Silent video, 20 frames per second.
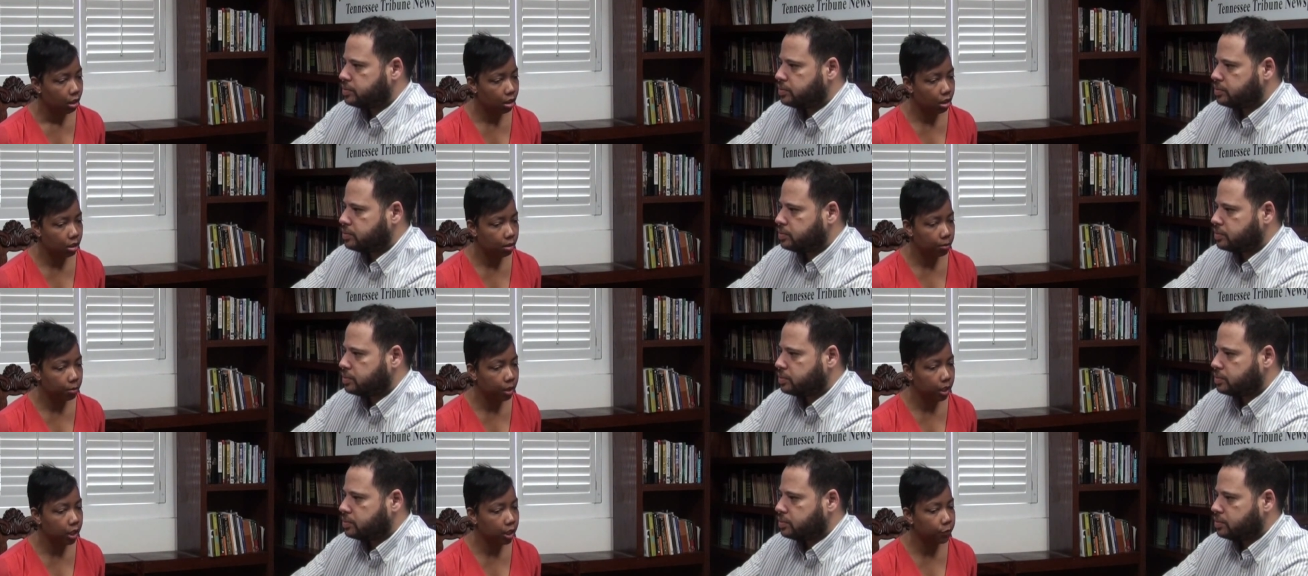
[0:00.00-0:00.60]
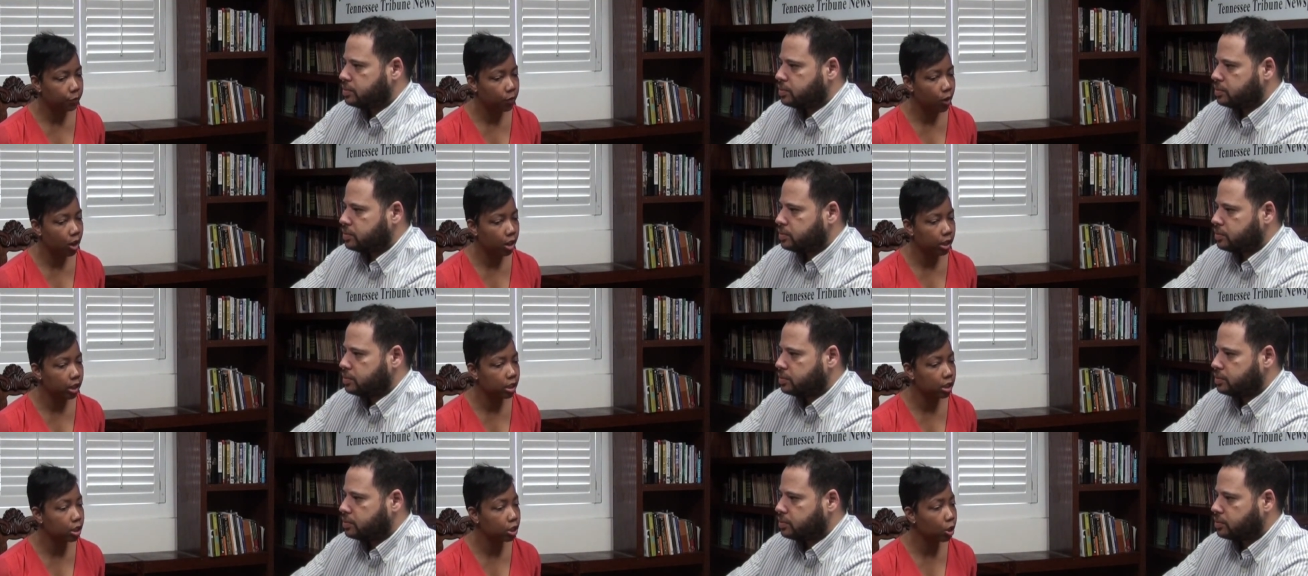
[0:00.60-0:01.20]
Speaker 1: Um, as far
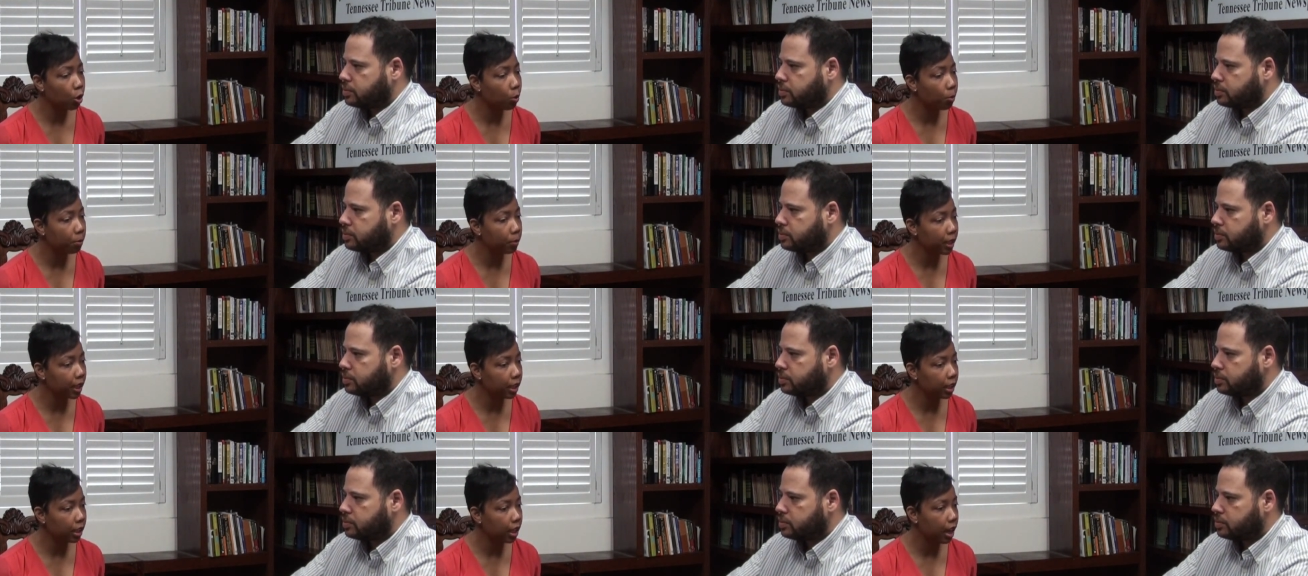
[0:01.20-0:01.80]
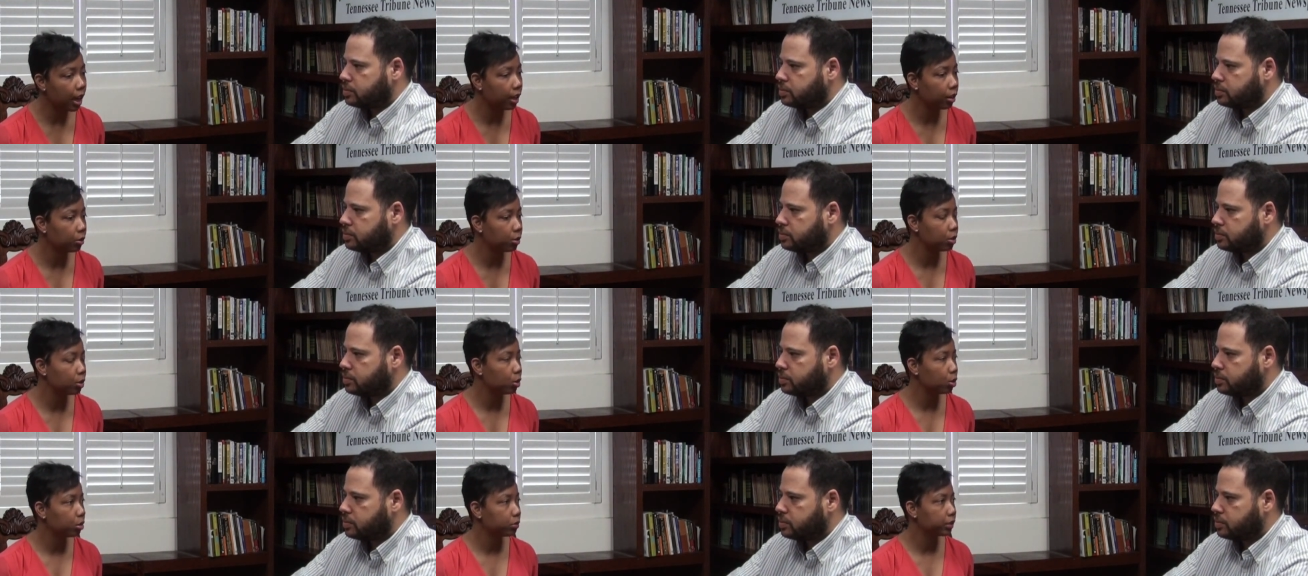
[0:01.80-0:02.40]
as so many, I don't
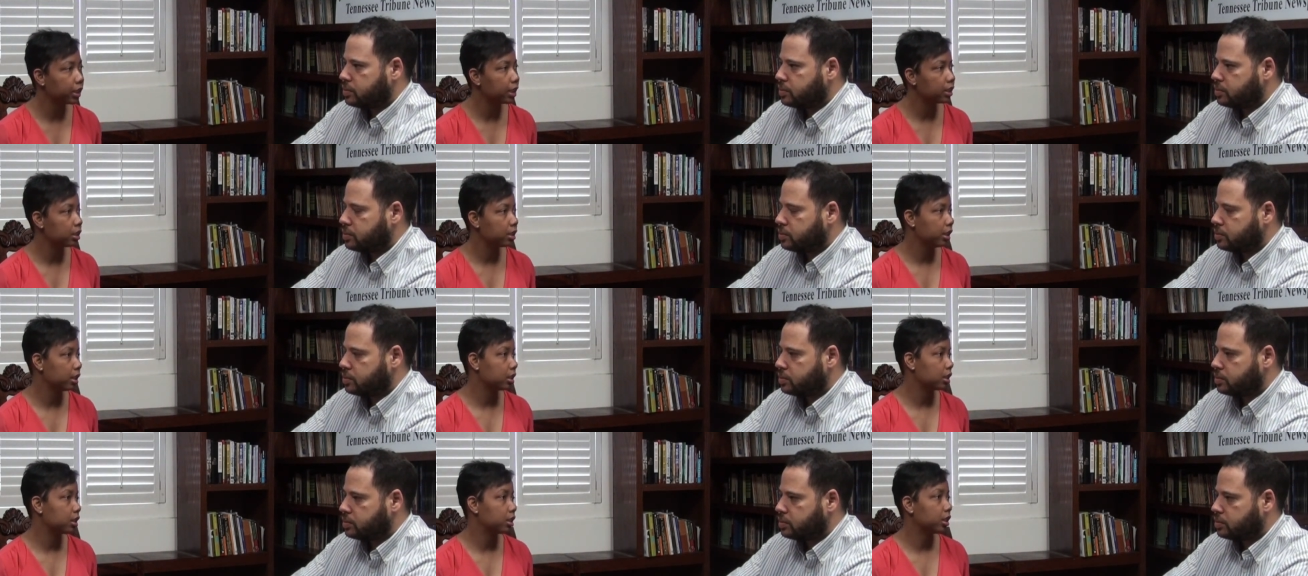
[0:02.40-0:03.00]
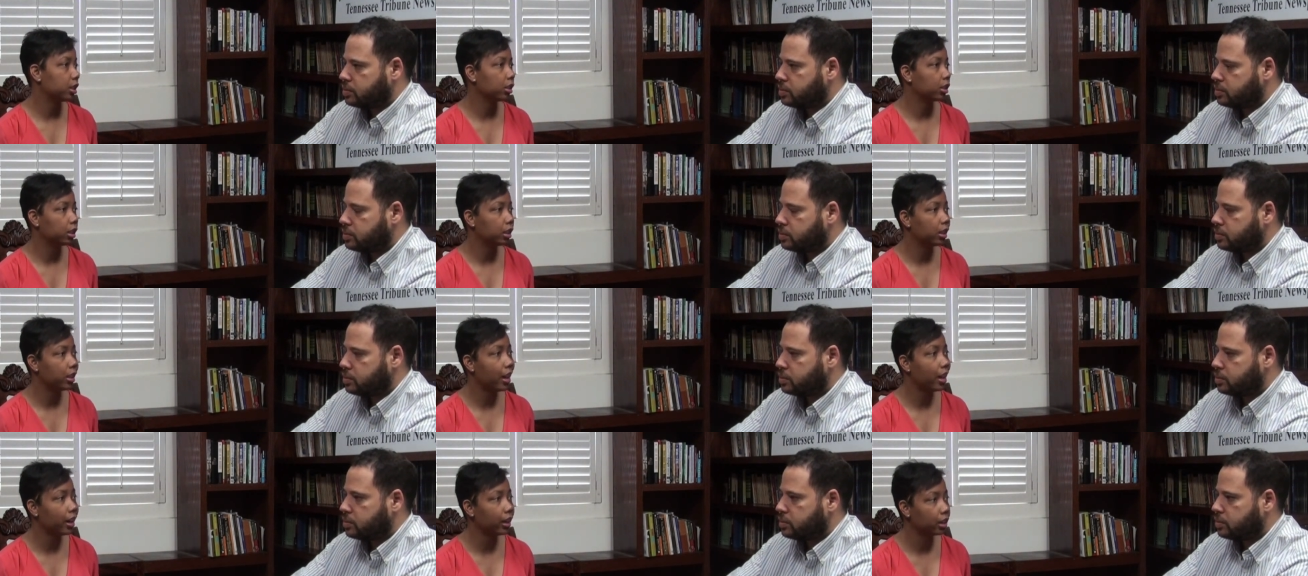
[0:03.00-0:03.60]
know if that's necessarily
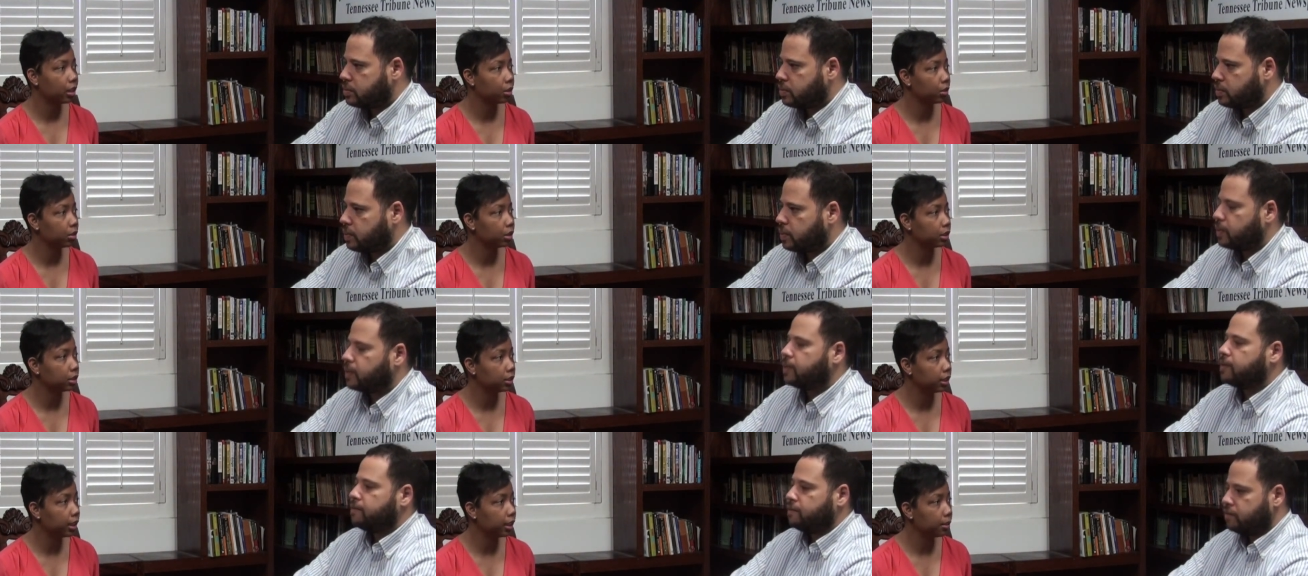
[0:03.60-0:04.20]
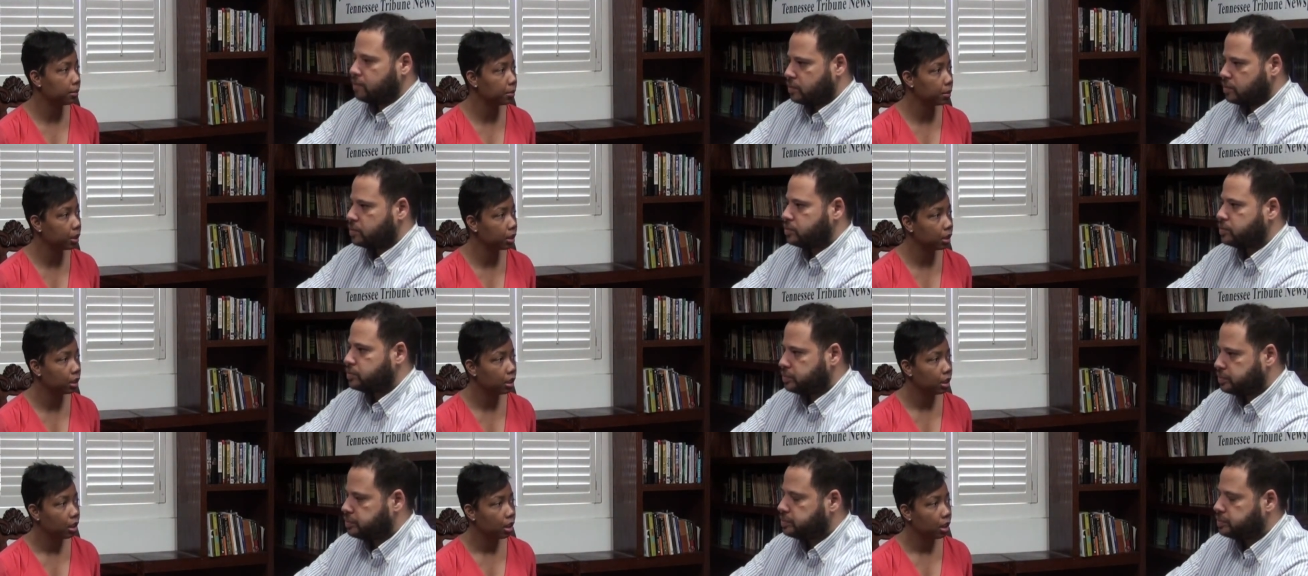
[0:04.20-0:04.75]
an accurate statement.